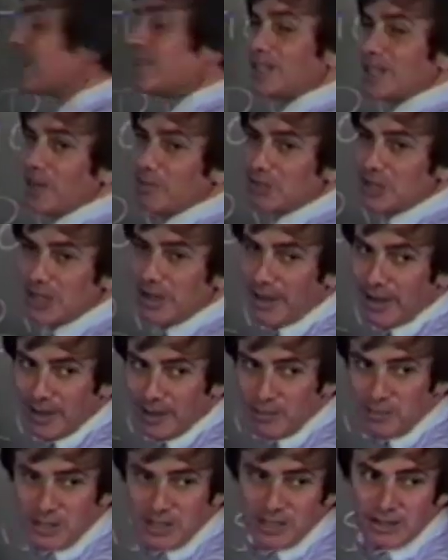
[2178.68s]

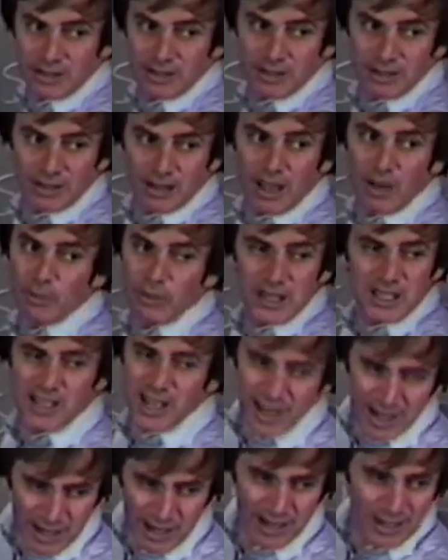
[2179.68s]
sometimes a
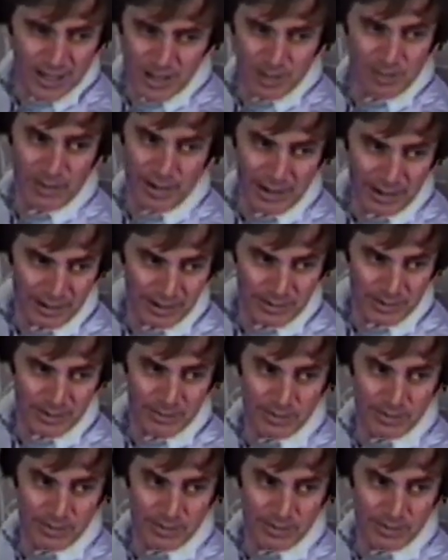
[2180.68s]
ridiculous amount of.